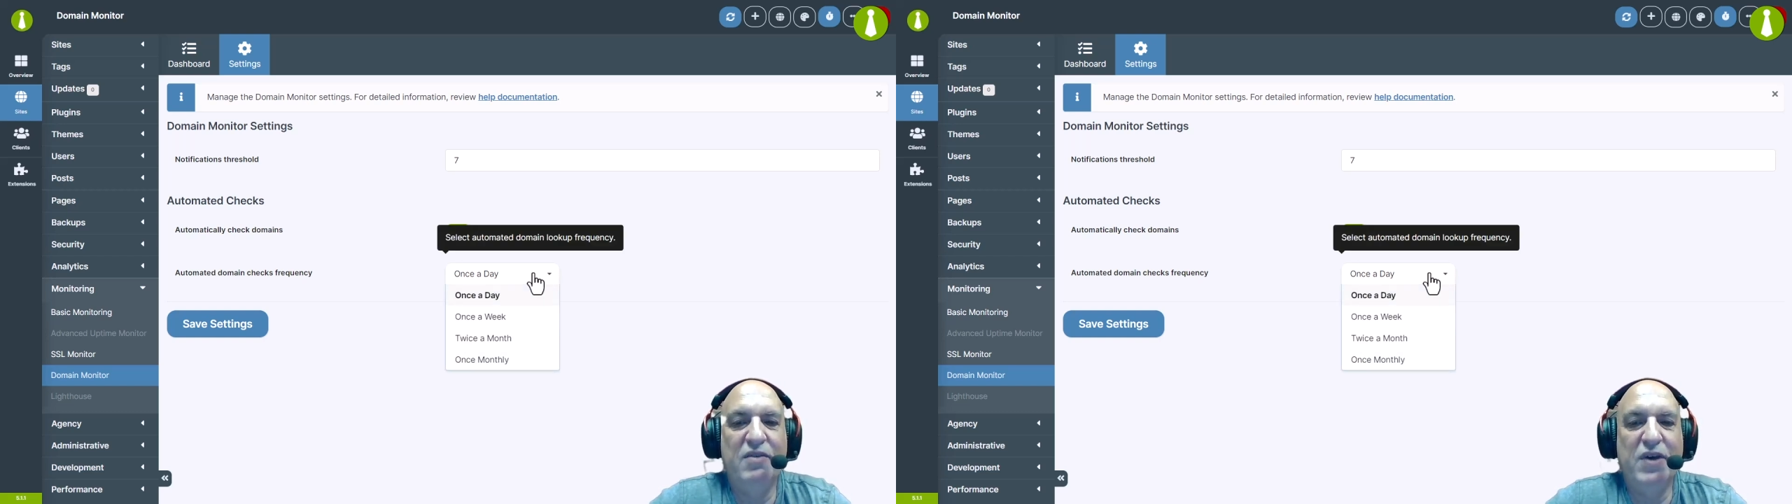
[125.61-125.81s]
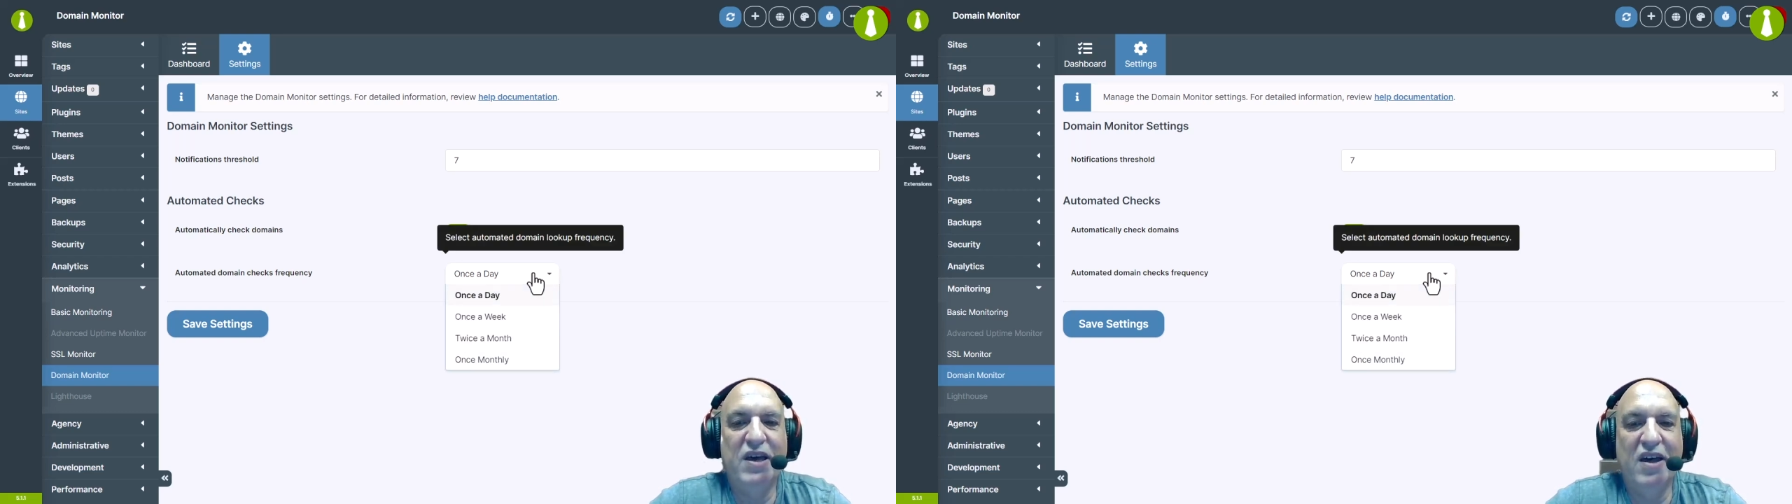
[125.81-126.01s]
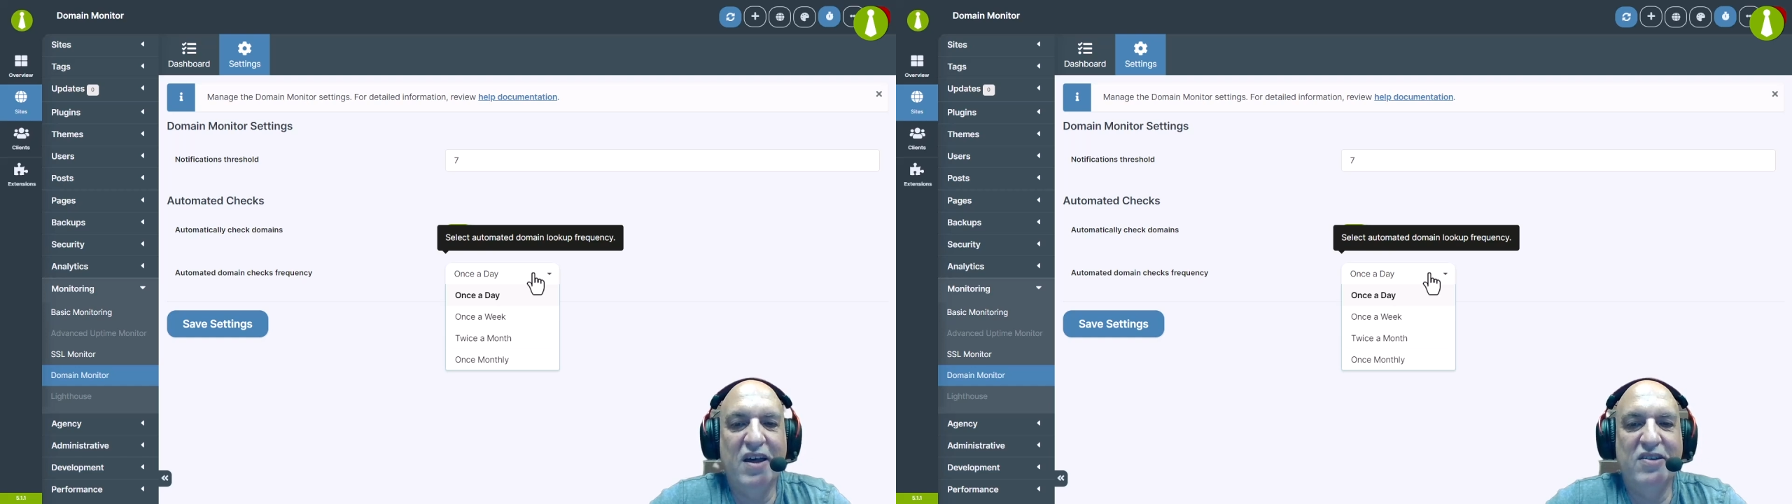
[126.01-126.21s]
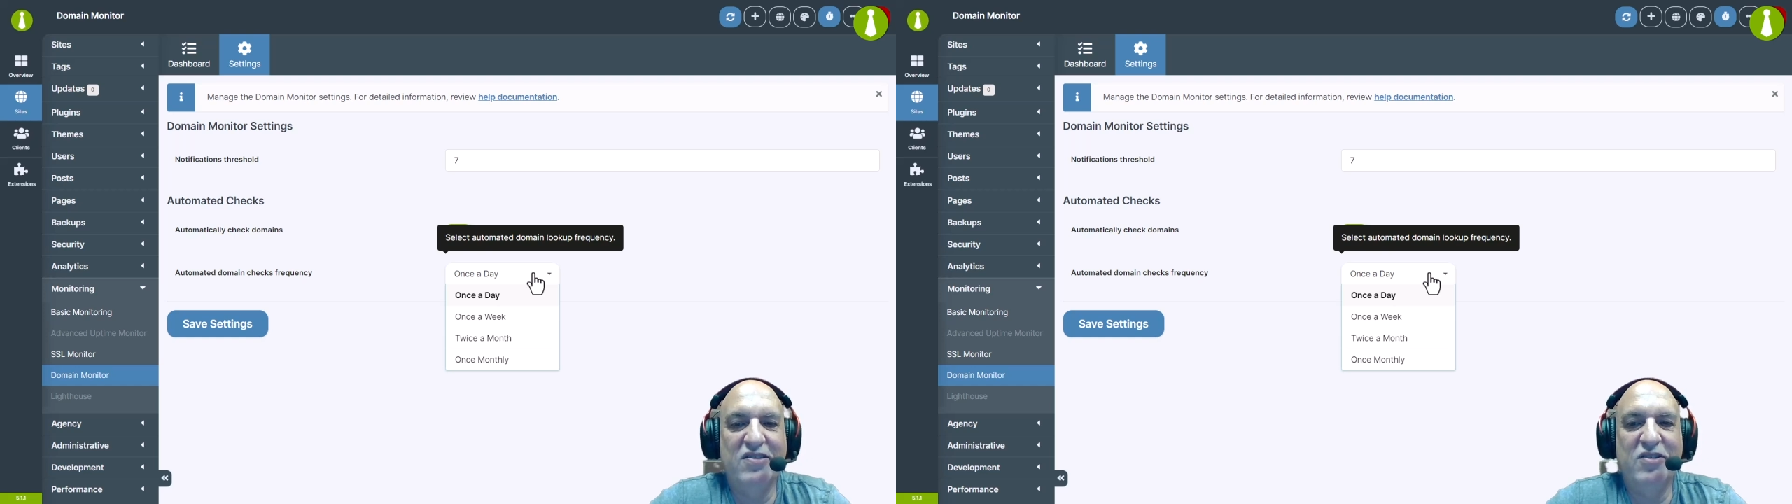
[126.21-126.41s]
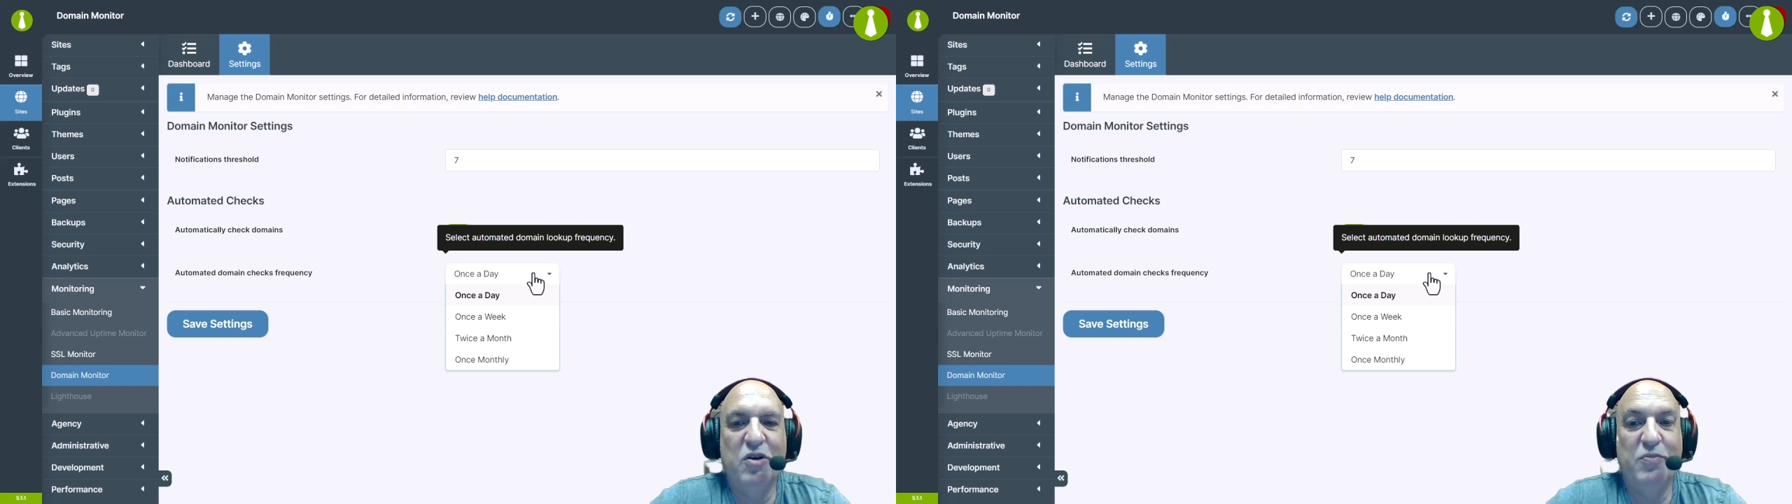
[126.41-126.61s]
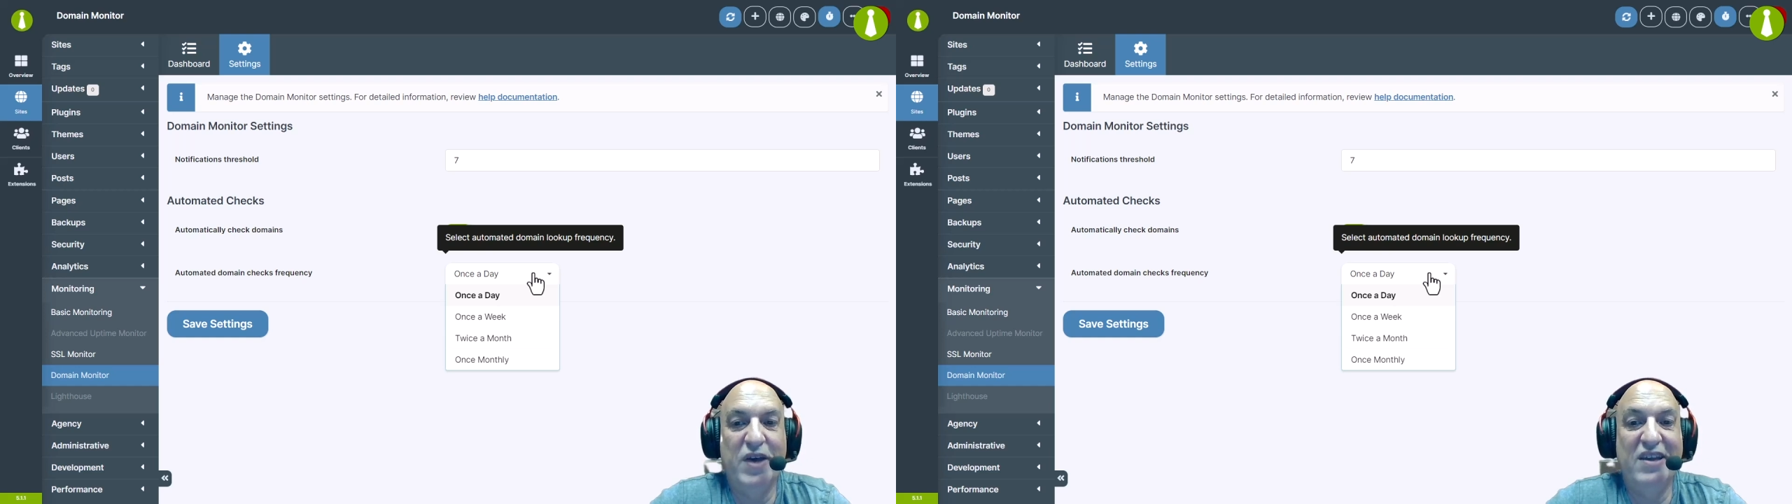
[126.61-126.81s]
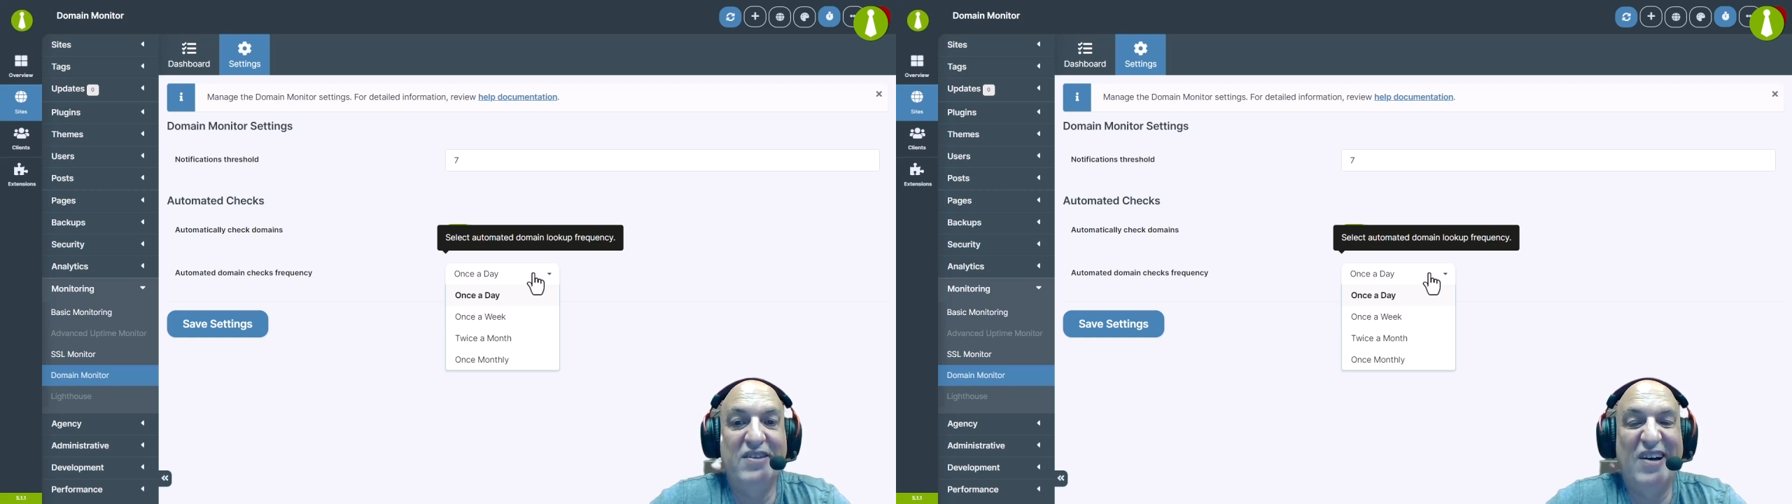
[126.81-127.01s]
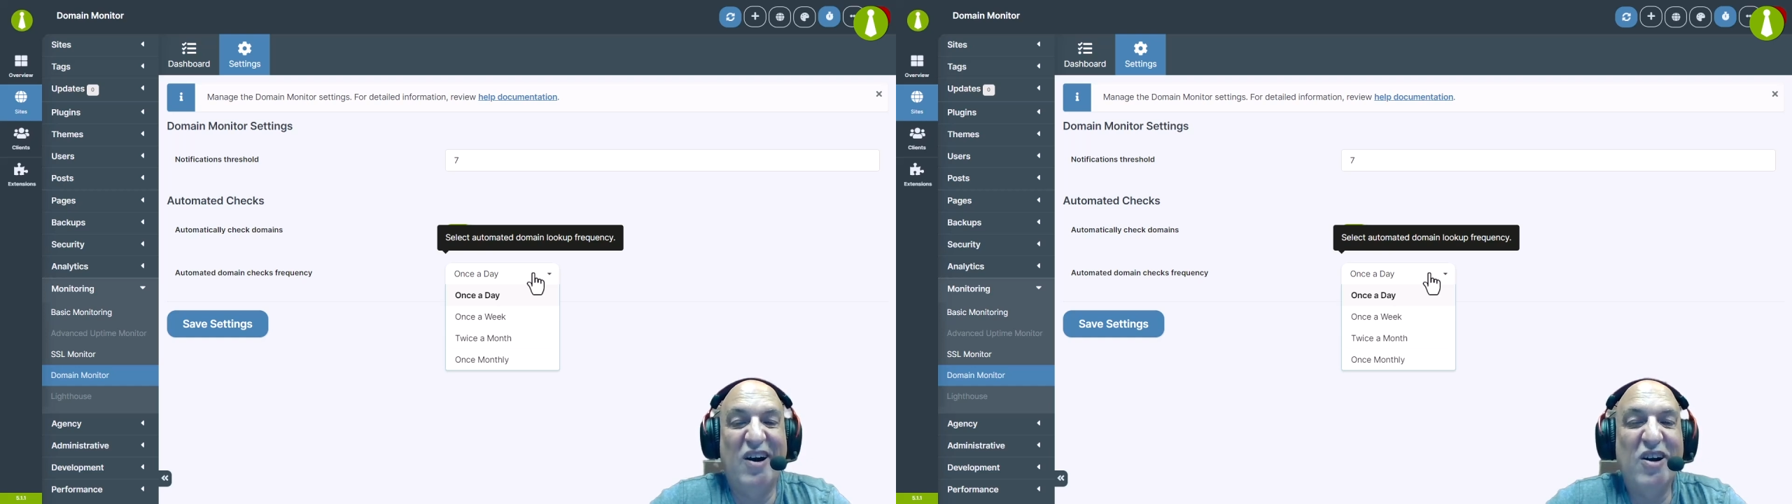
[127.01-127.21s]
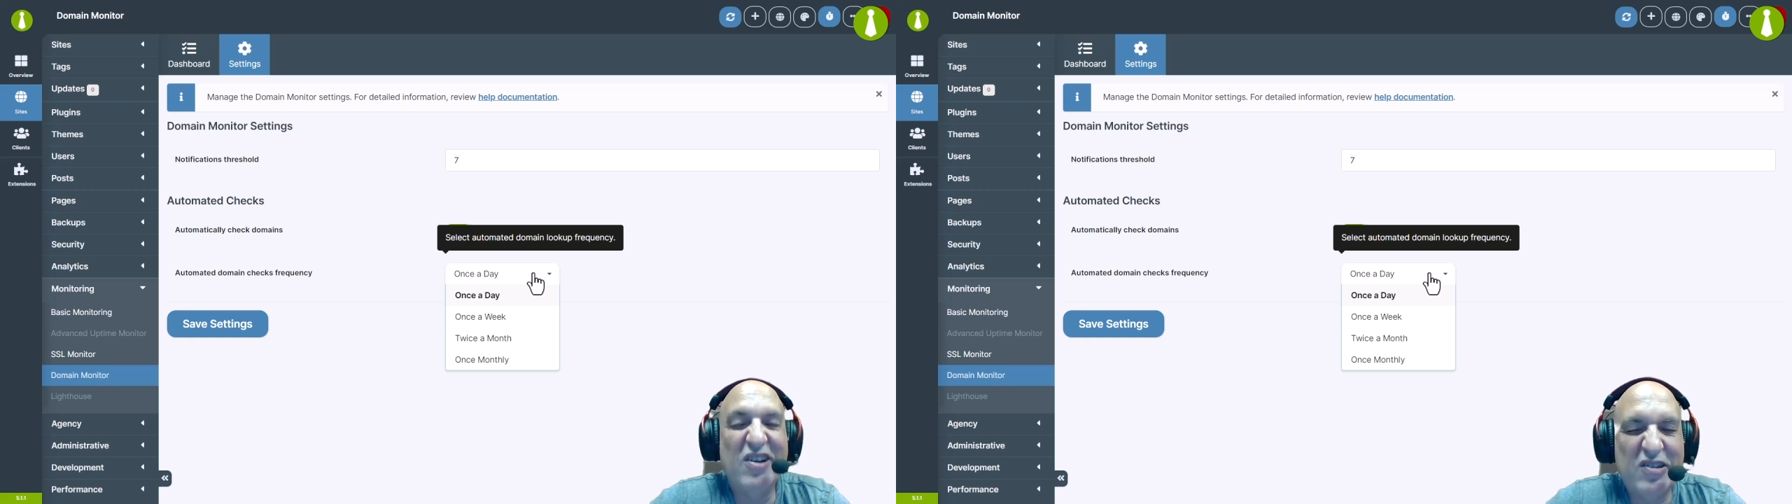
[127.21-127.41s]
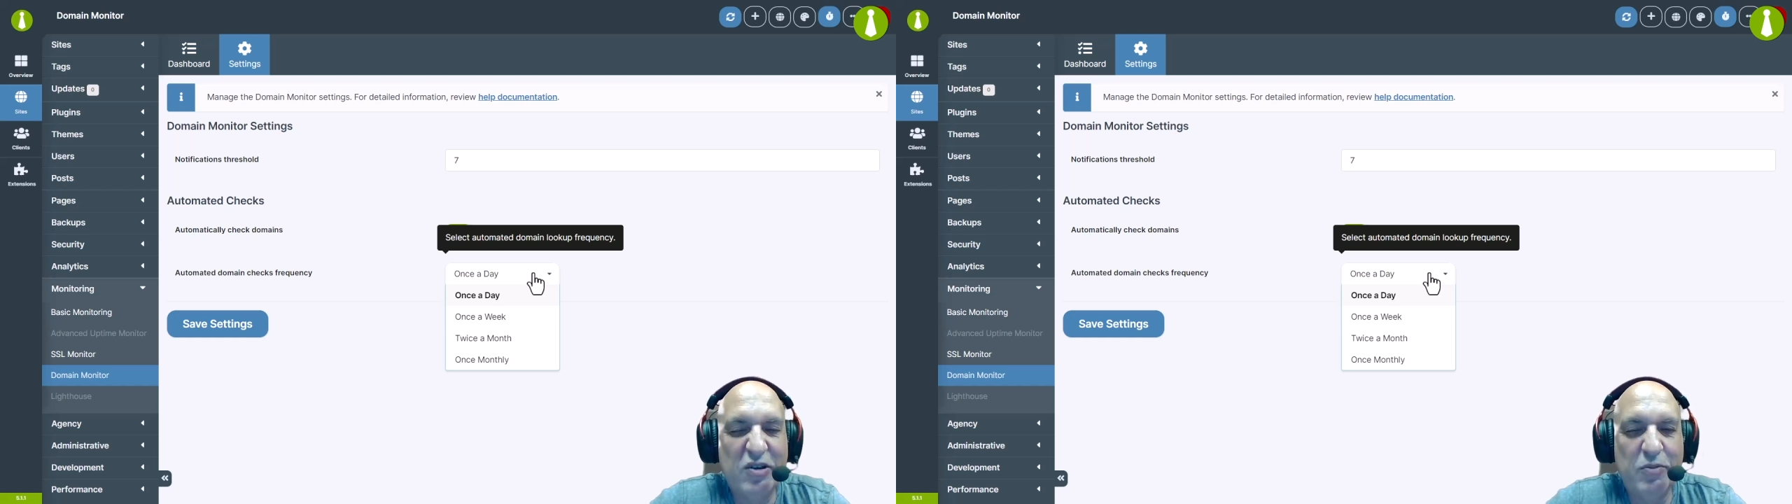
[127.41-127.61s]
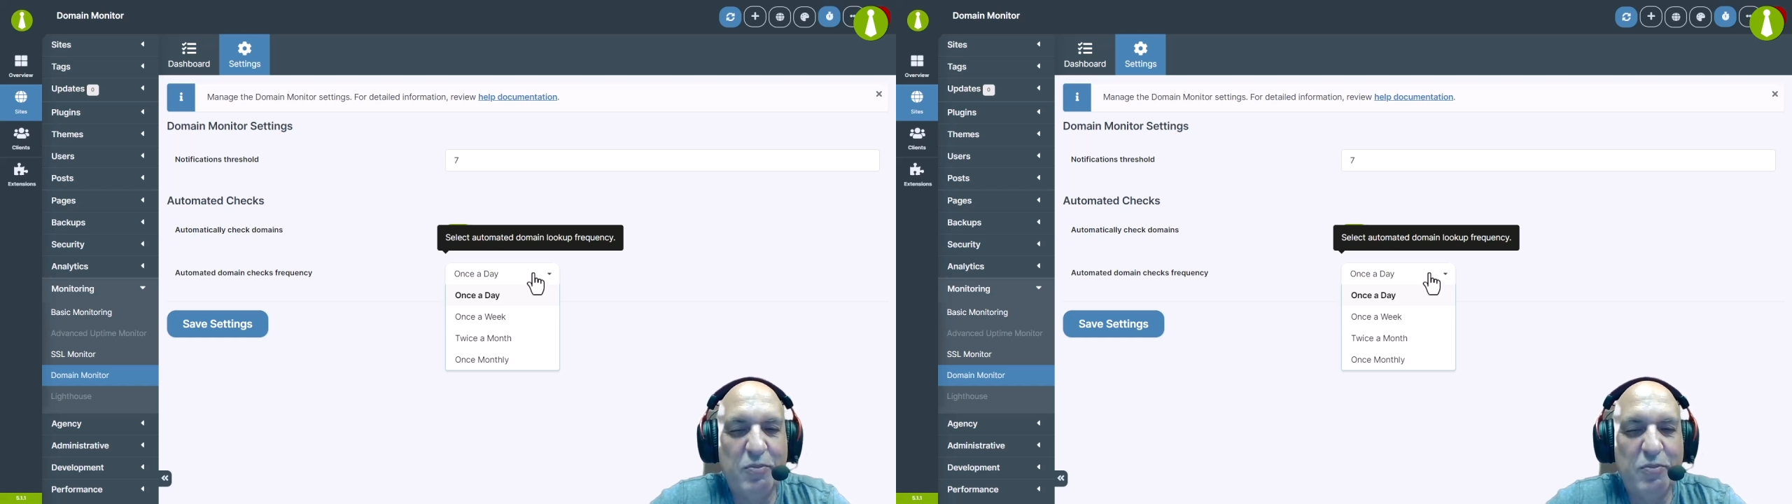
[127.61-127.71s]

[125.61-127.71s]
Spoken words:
because domains are so